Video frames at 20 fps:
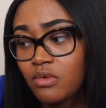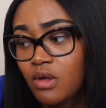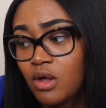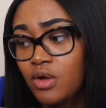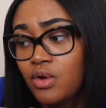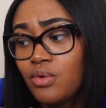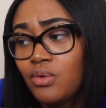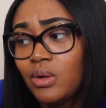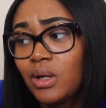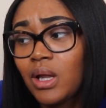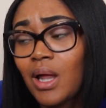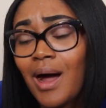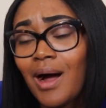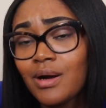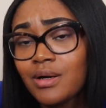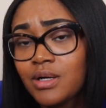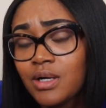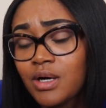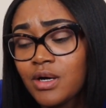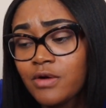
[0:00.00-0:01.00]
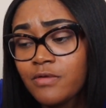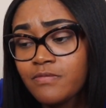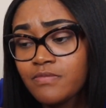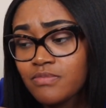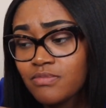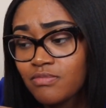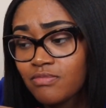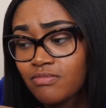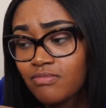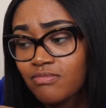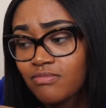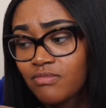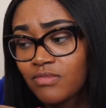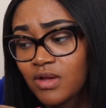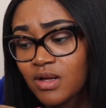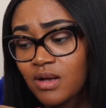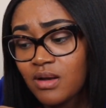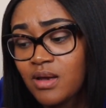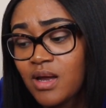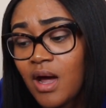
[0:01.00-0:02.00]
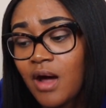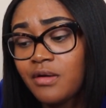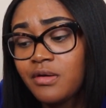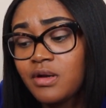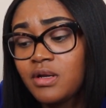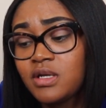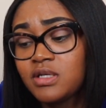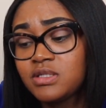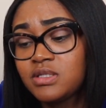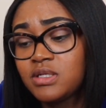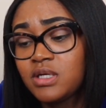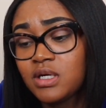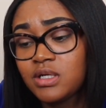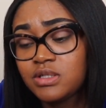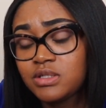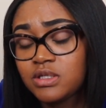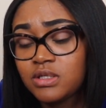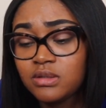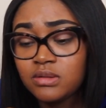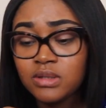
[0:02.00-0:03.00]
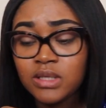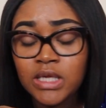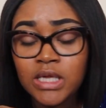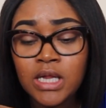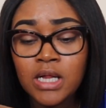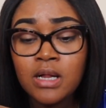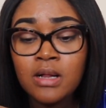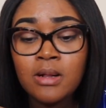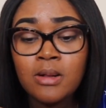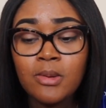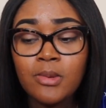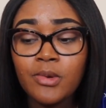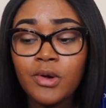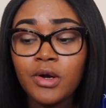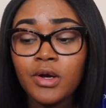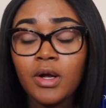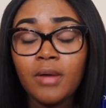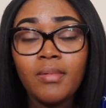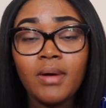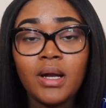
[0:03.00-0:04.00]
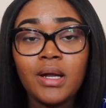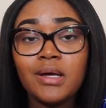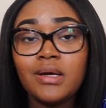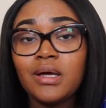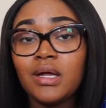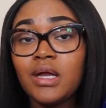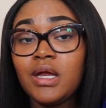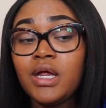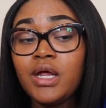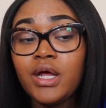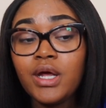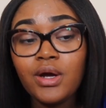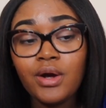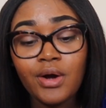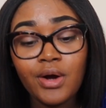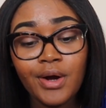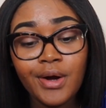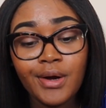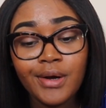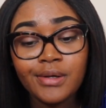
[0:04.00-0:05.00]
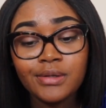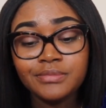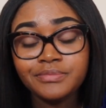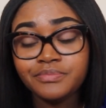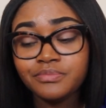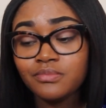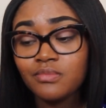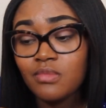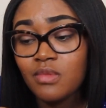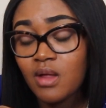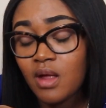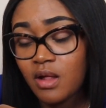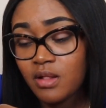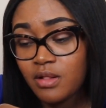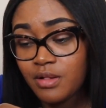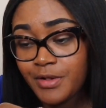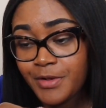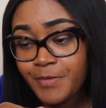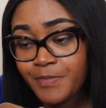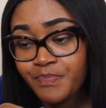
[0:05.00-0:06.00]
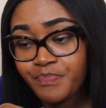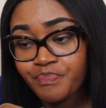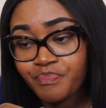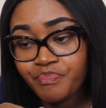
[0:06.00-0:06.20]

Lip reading: You locked her down in this dungeon where nobody could hear her, nothing.